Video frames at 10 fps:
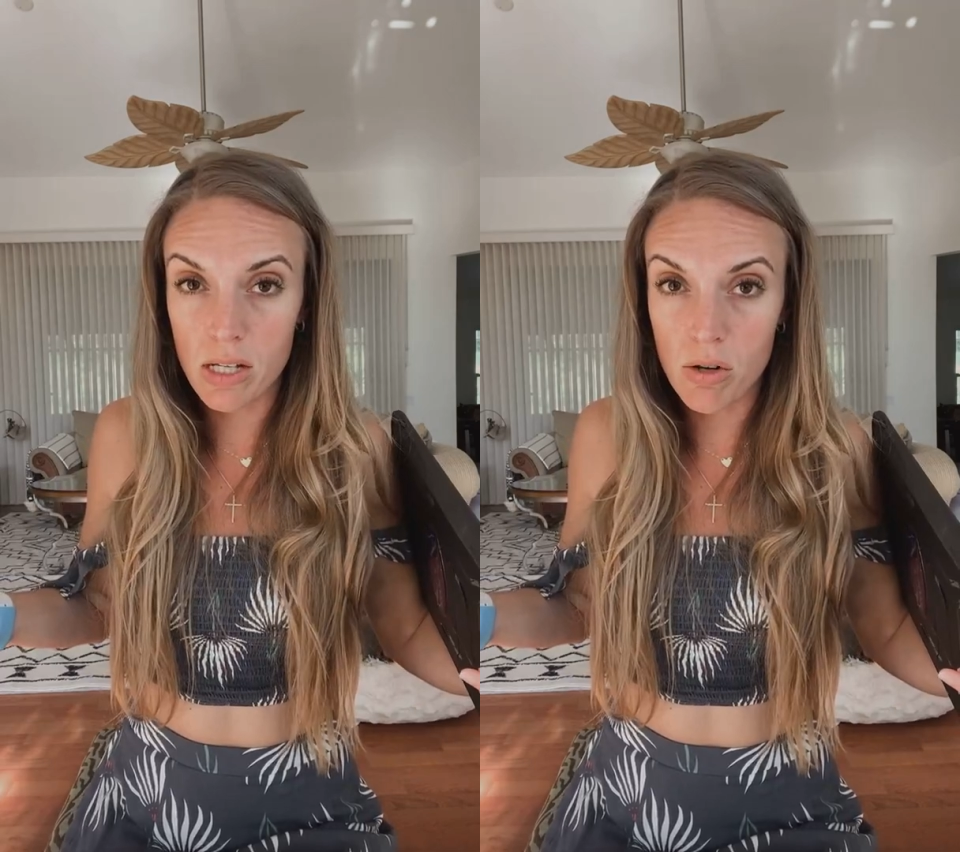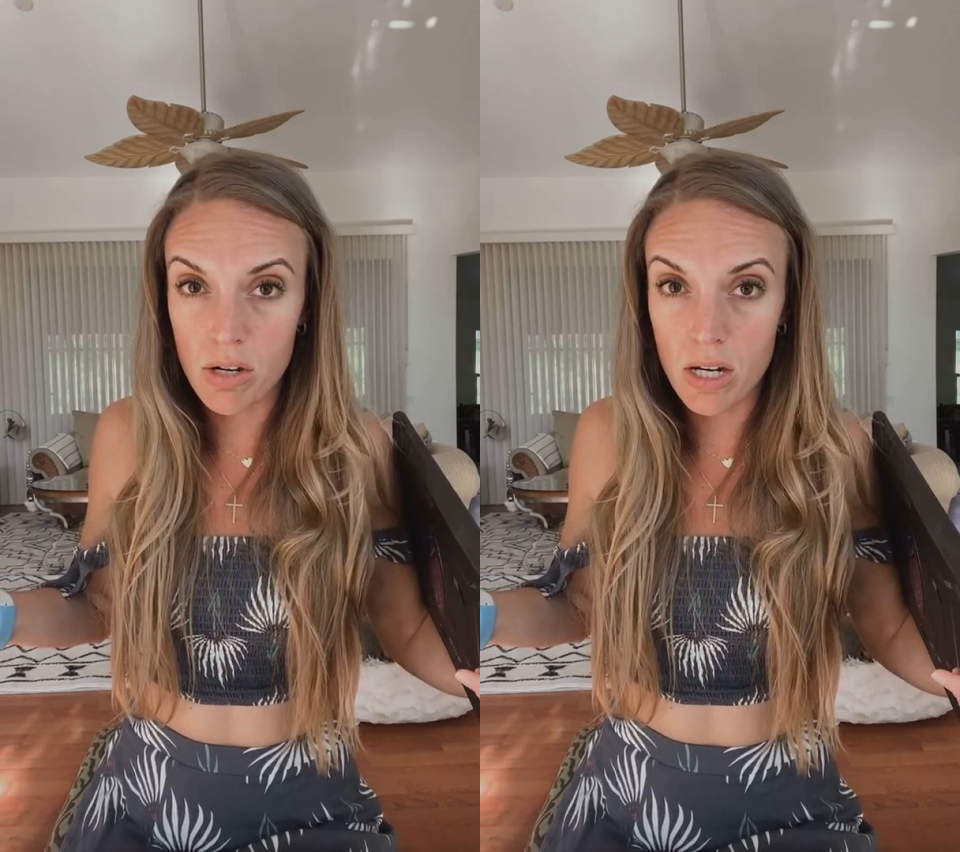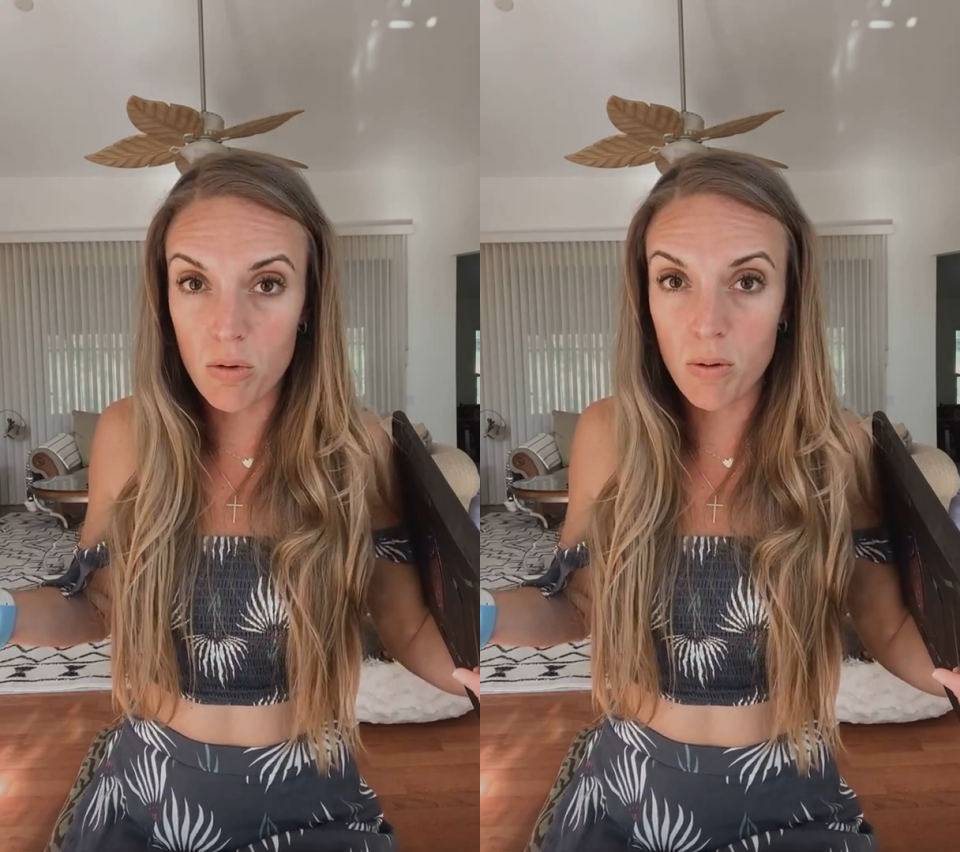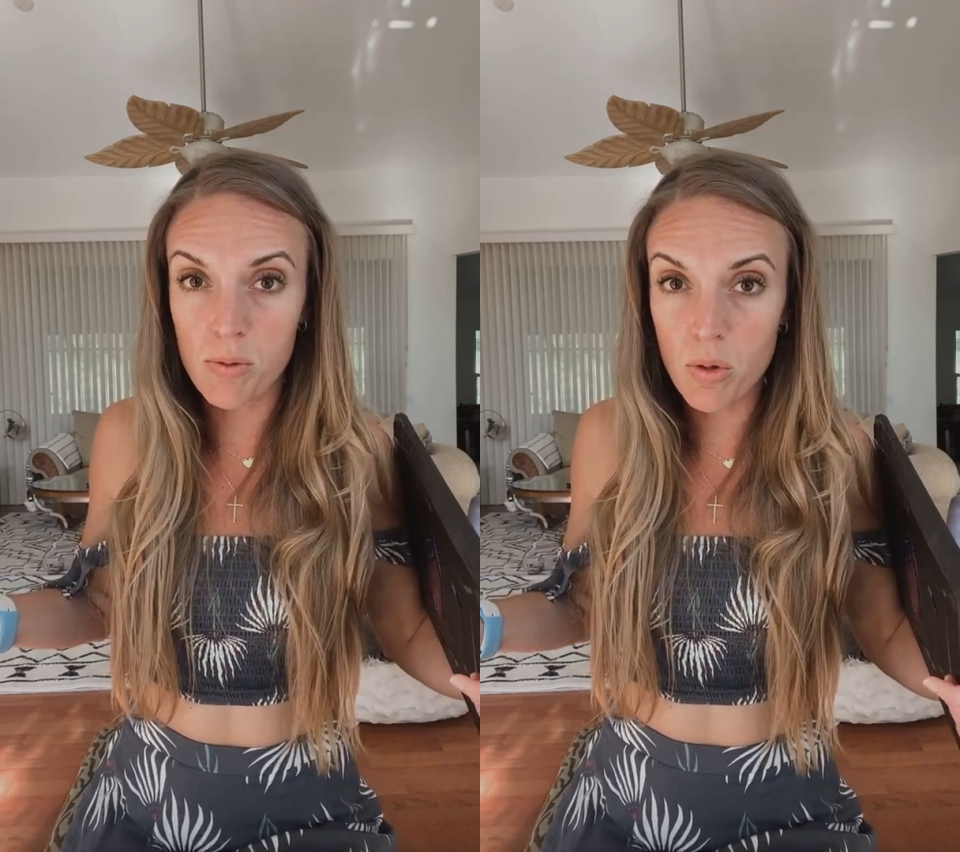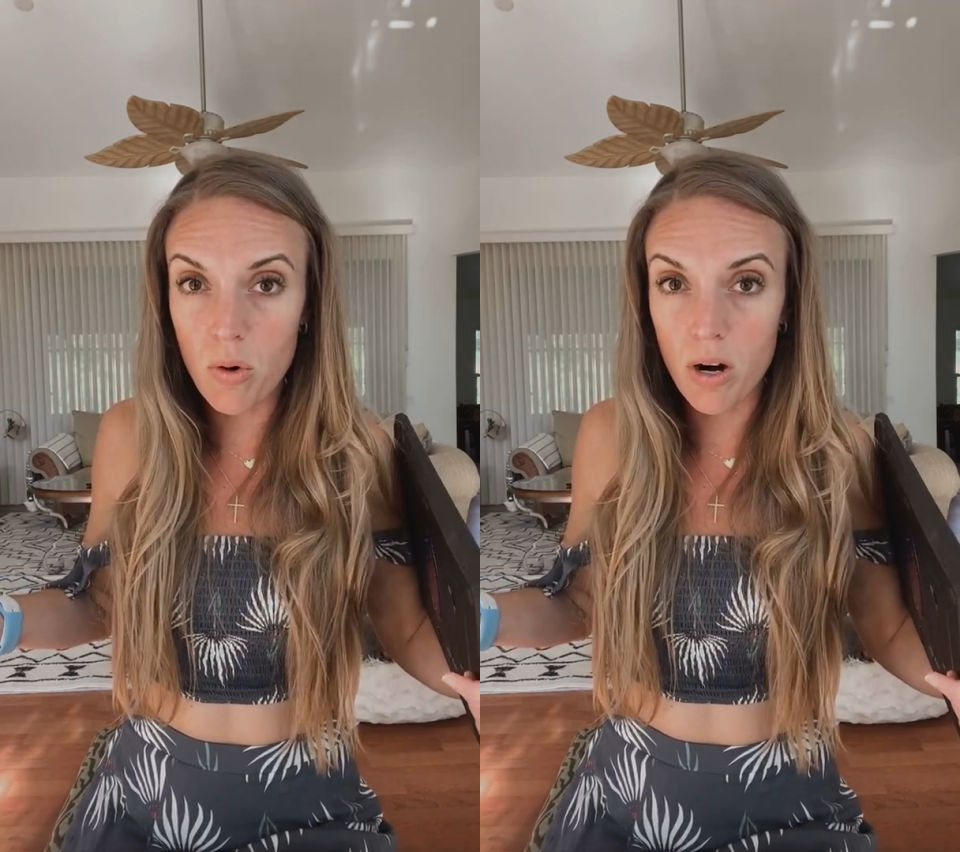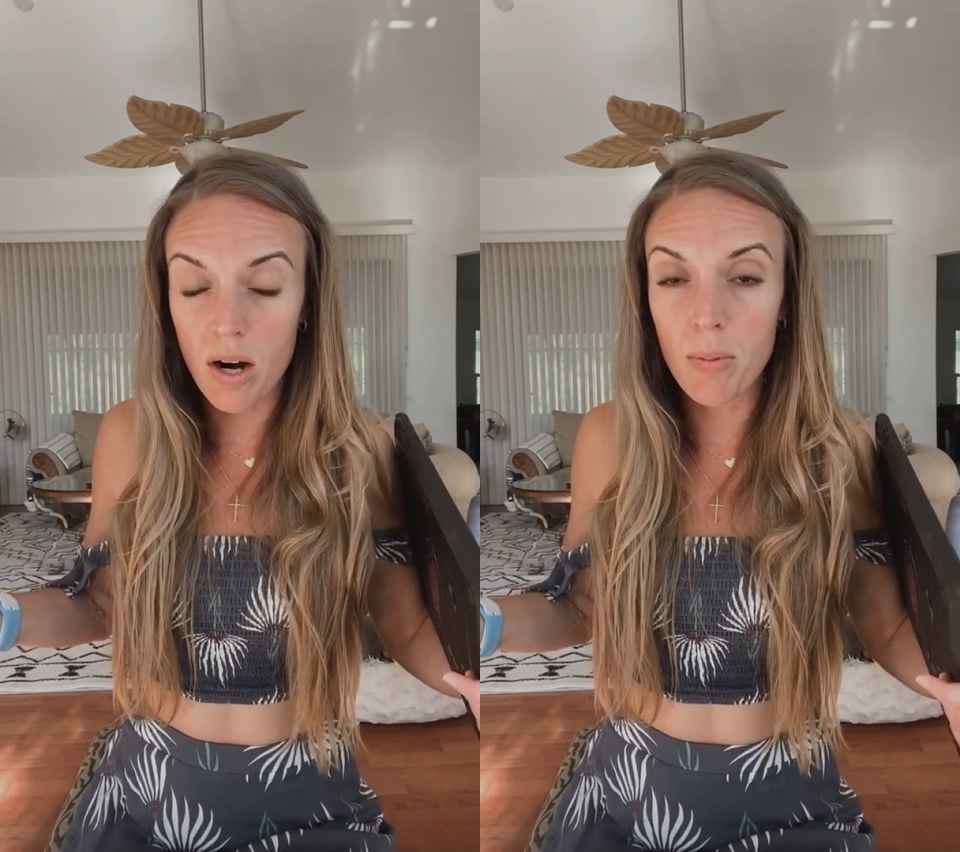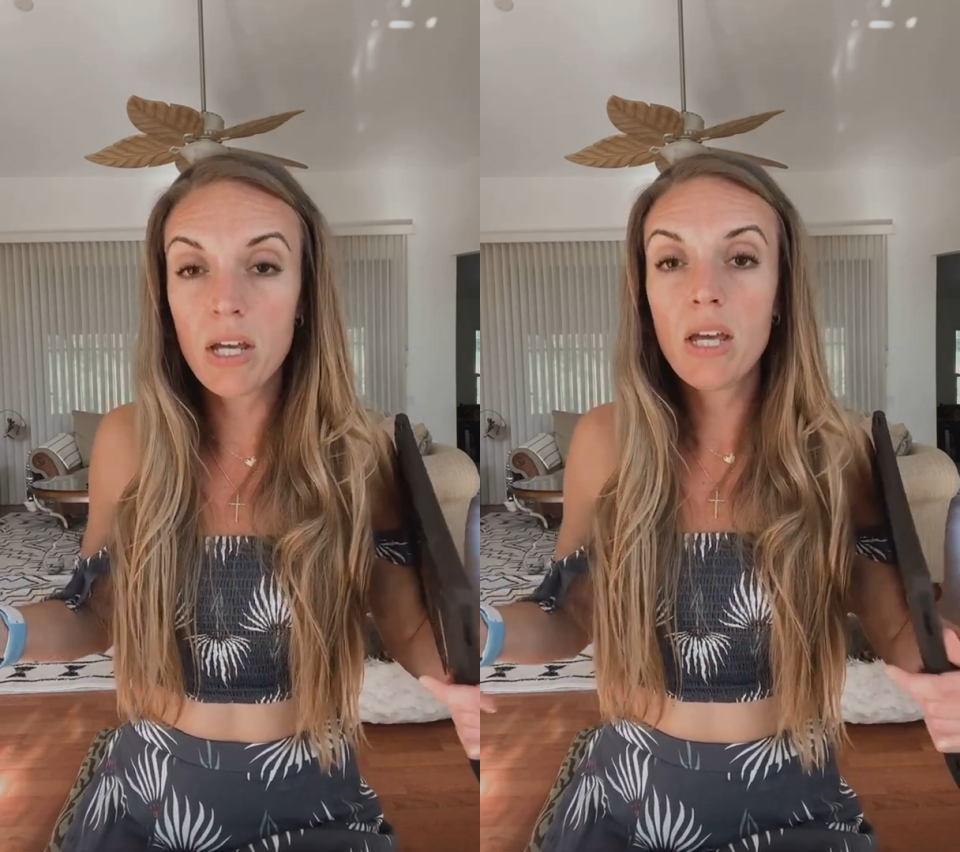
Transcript: you need to absorb